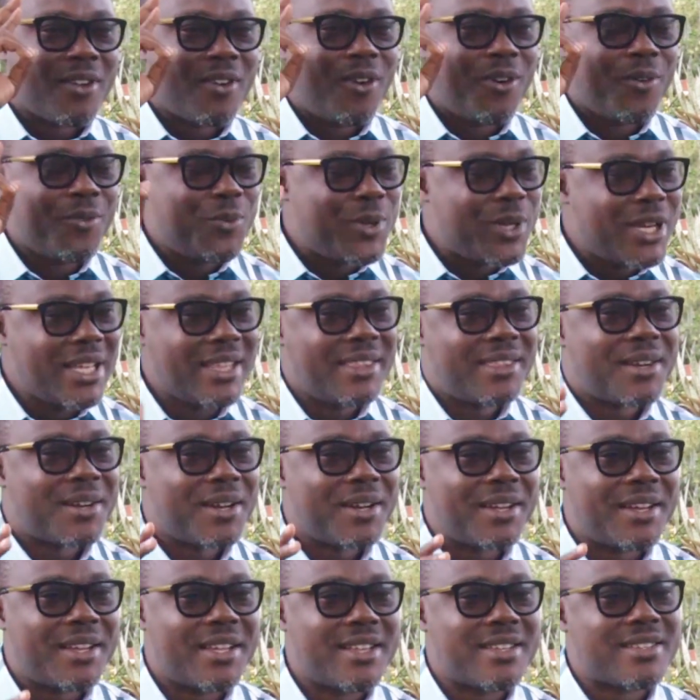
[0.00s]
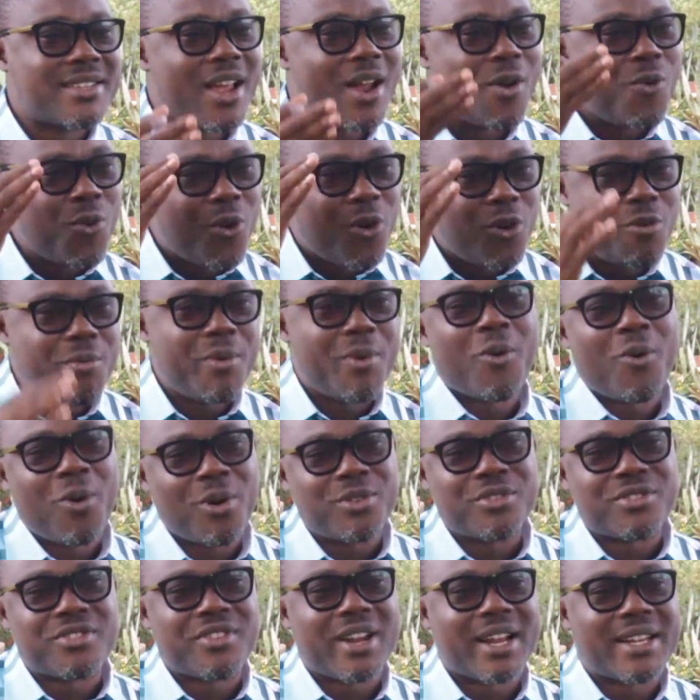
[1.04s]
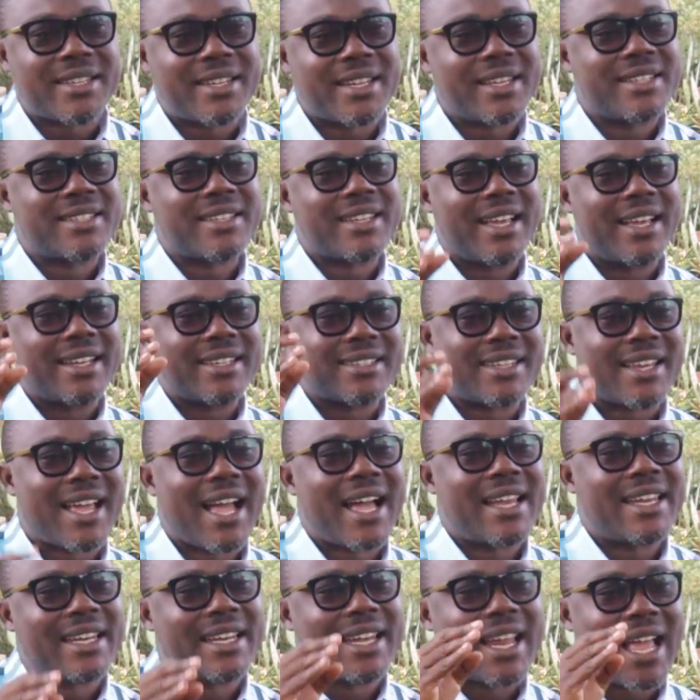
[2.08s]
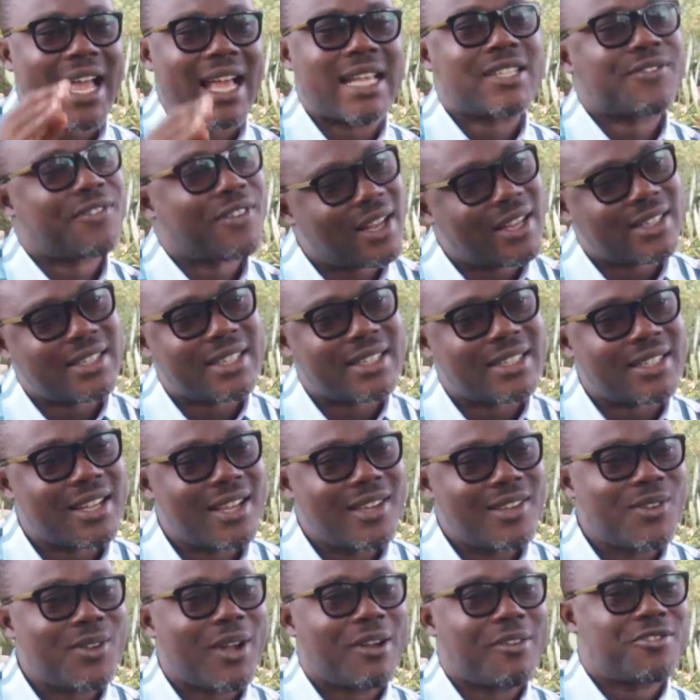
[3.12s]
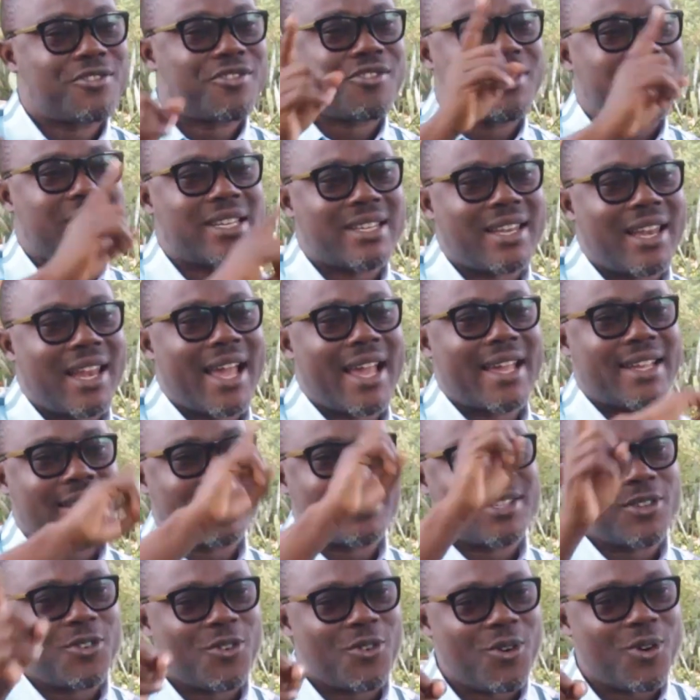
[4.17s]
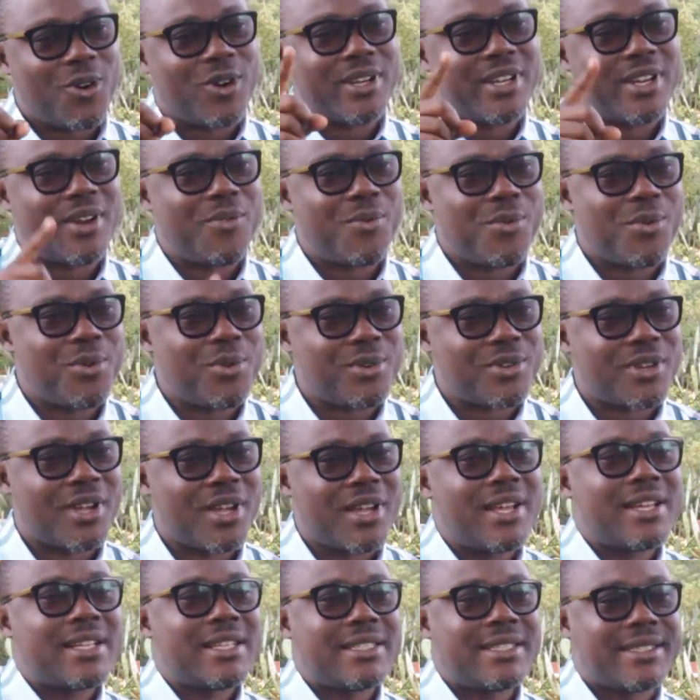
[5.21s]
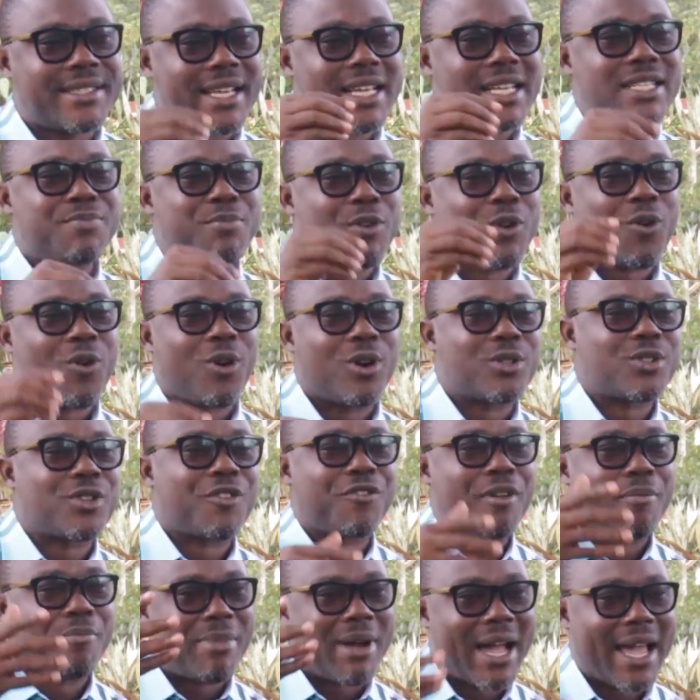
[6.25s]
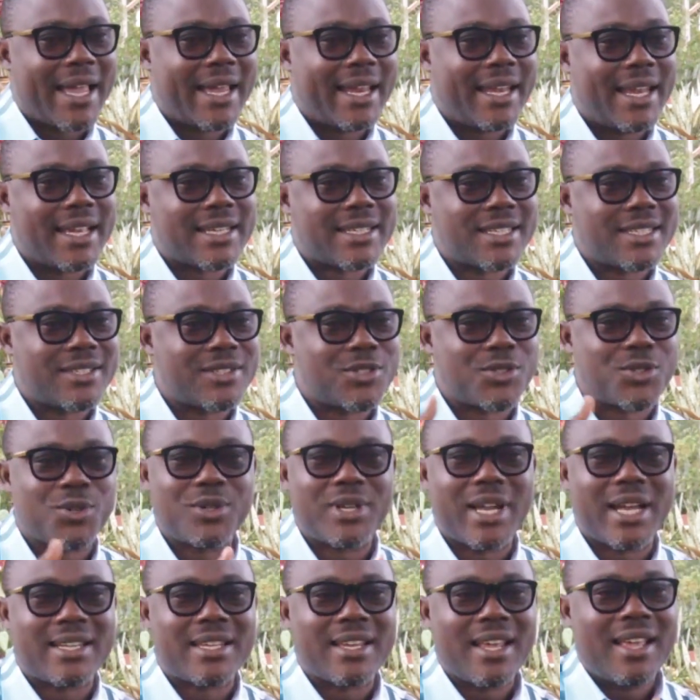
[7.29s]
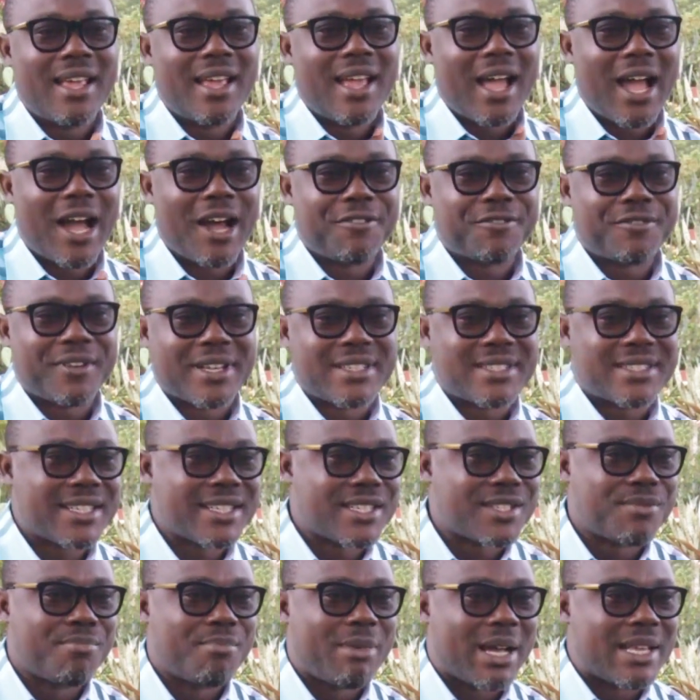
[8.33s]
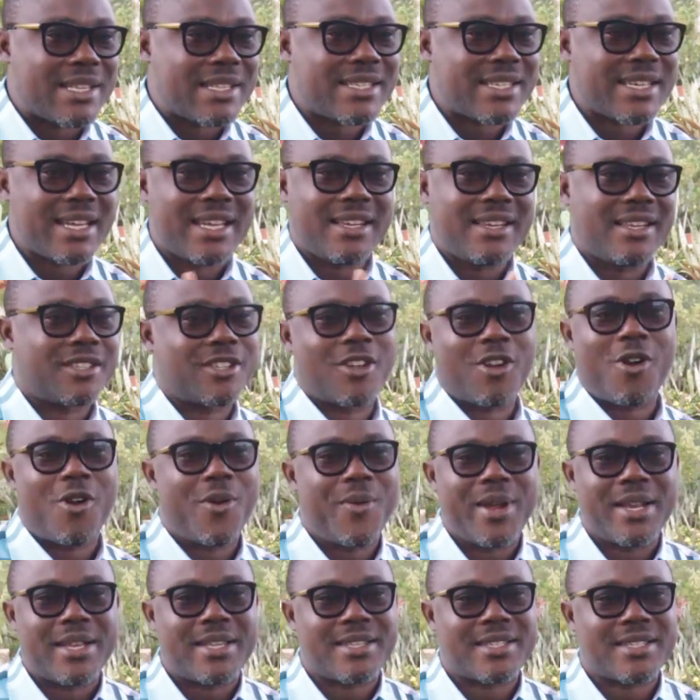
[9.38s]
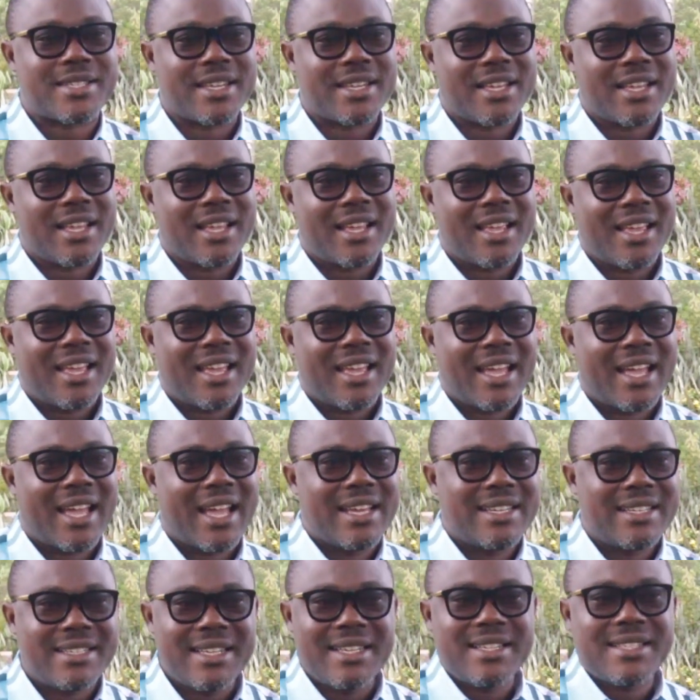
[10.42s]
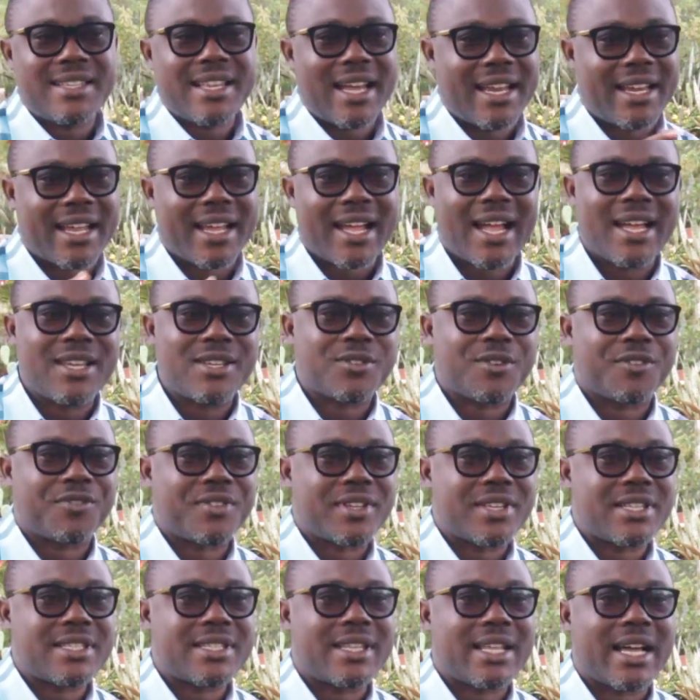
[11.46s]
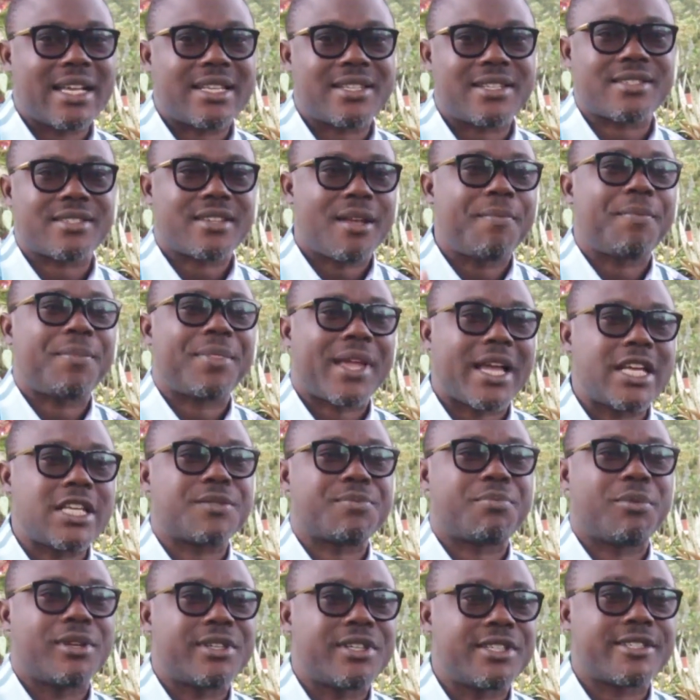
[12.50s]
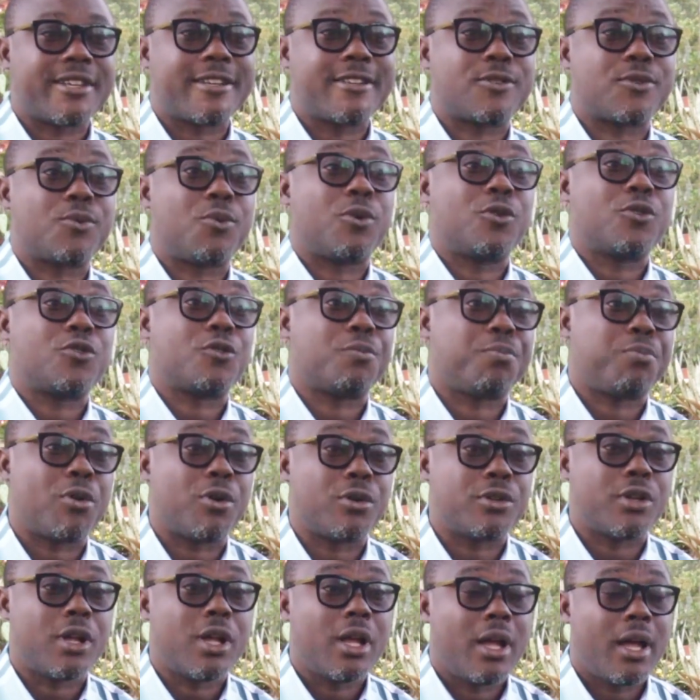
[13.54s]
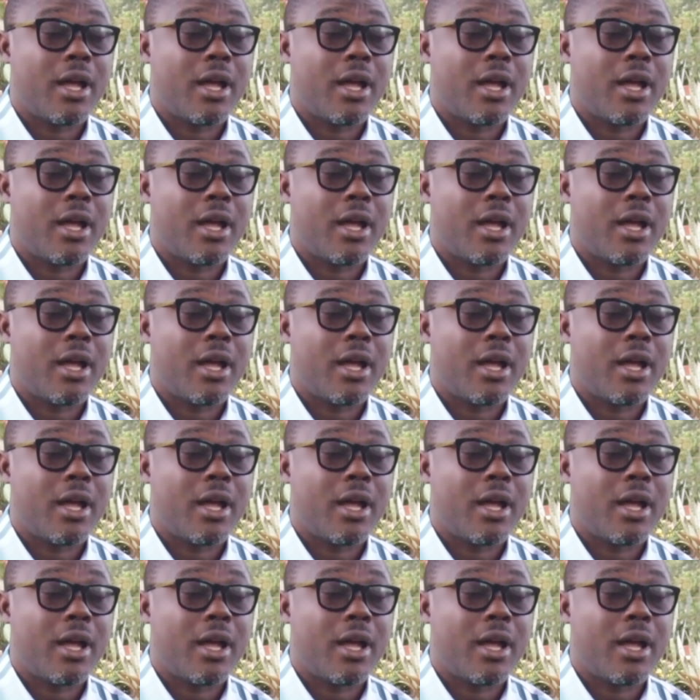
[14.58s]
Within 3 days, a road will be constructed and tarred and asphalted. You have street lights, on the road, so just because of a by-election, so that after 6 months, it deteriorates. And these are the kinds of things that sometimes politicians want to point